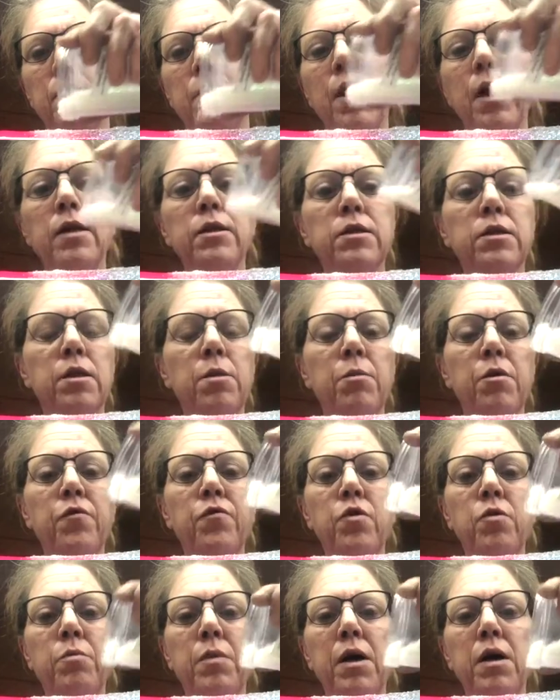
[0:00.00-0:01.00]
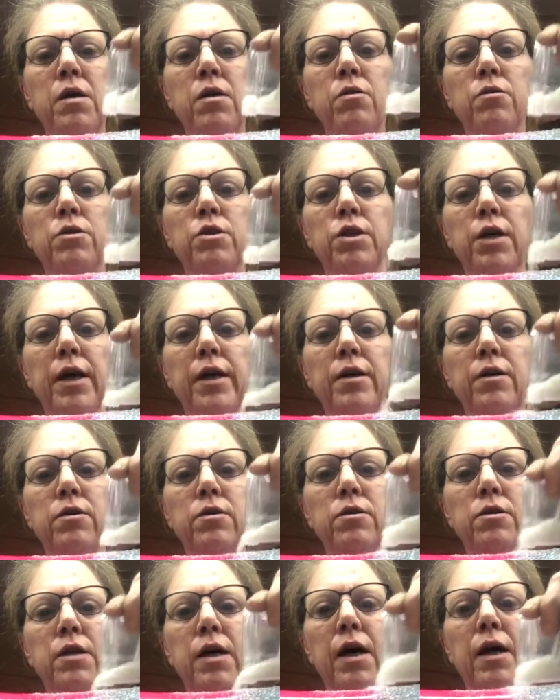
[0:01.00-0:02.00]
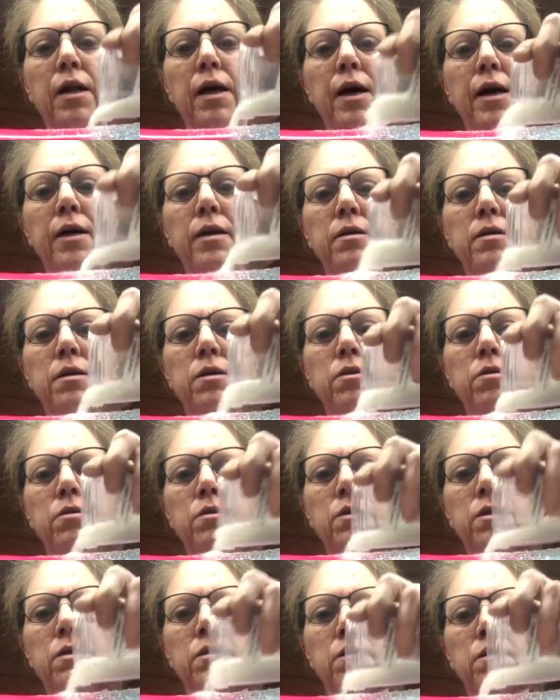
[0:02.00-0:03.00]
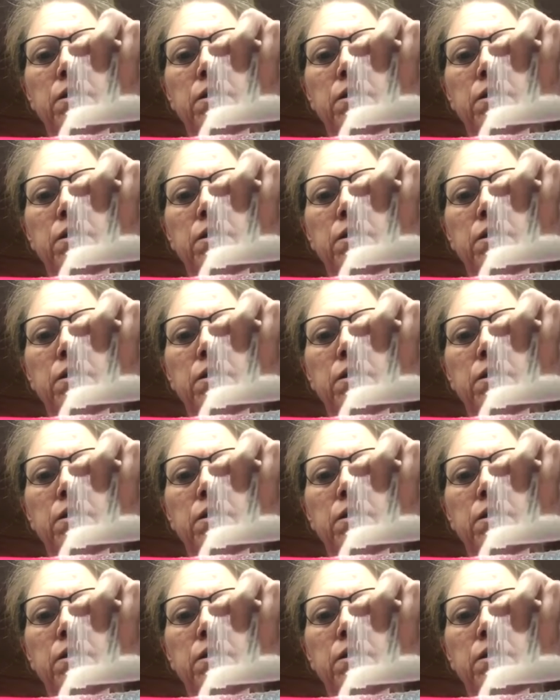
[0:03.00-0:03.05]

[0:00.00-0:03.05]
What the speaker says: And some of you may use shakers. I like to use these